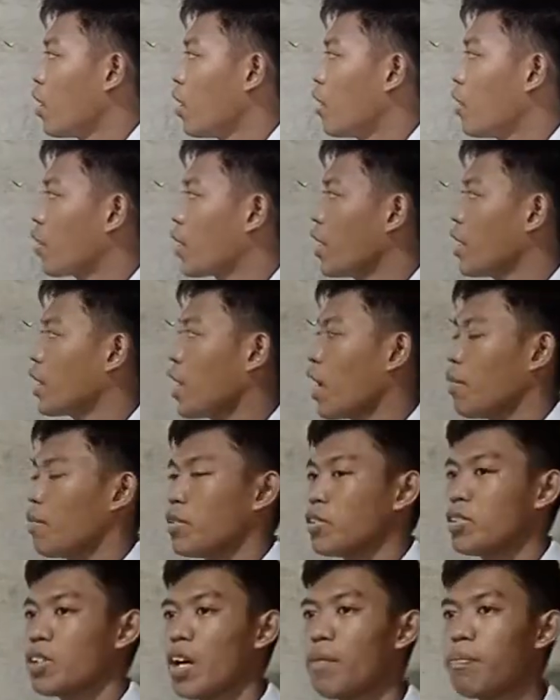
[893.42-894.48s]
Okay, time
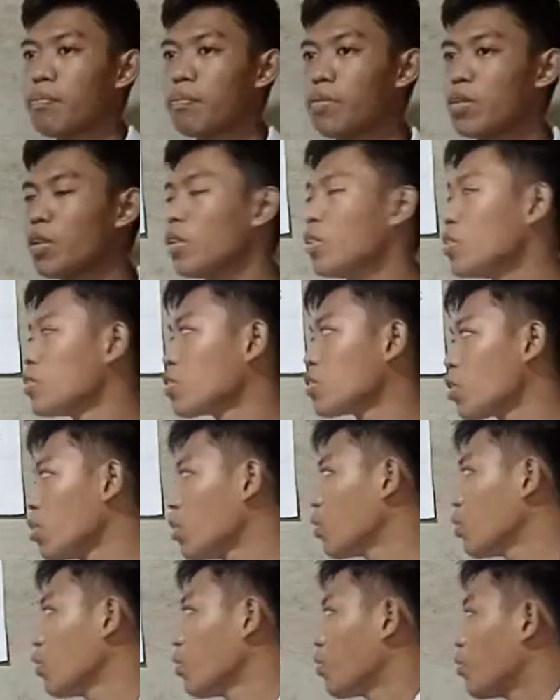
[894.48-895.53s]
is up.
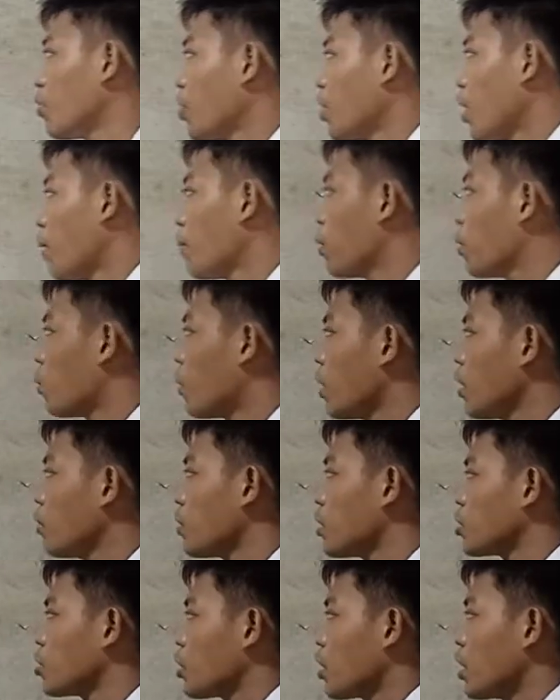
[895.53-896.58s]
So for number 1,
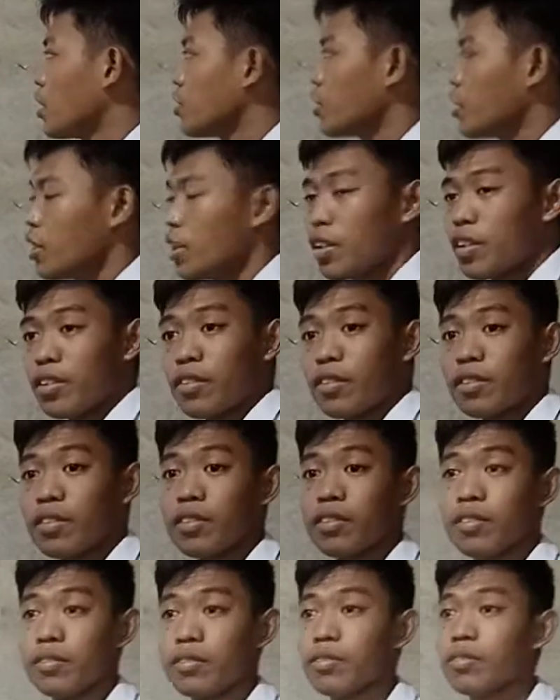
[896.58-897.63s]
what's your answer?
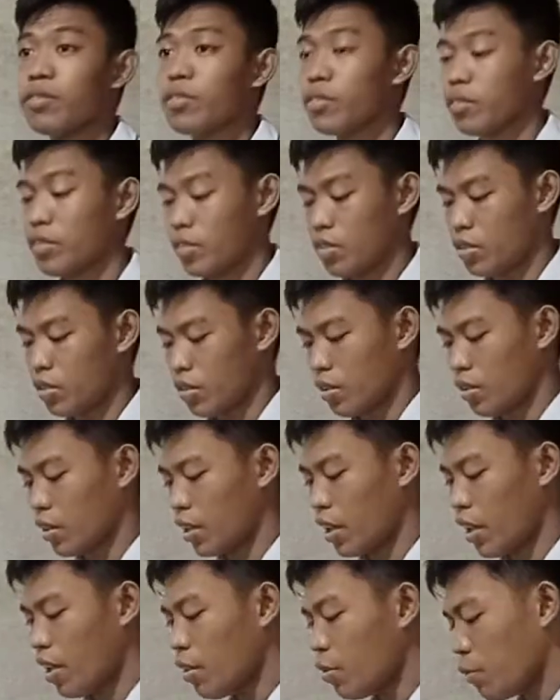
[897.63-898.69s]

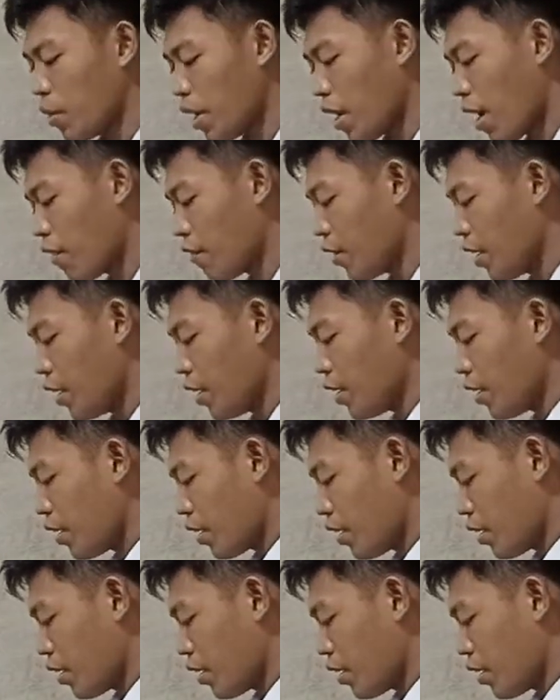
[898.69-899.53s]
Okay, we have here